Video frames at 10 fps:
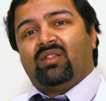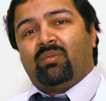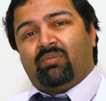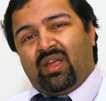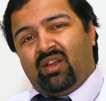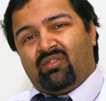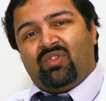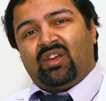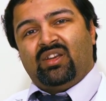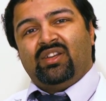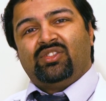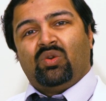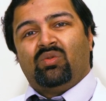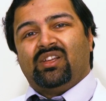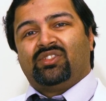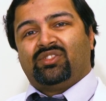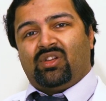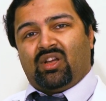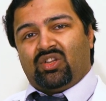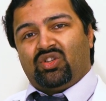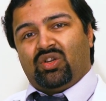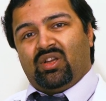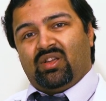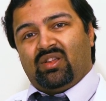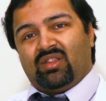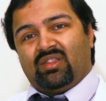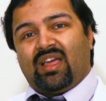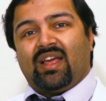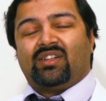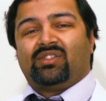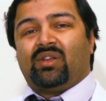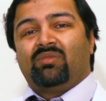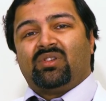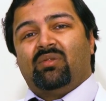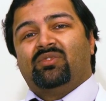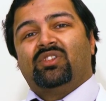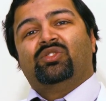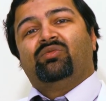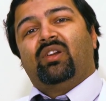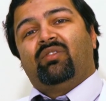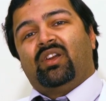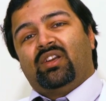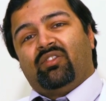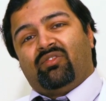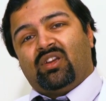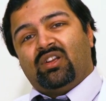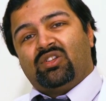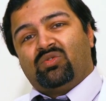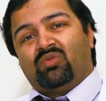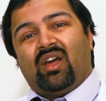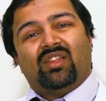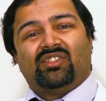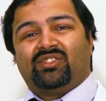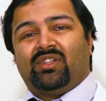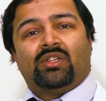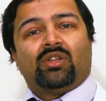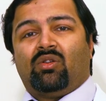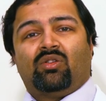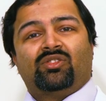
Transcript: The pain of the kidney stone is such that sometimes it is very, very difficult to either sit or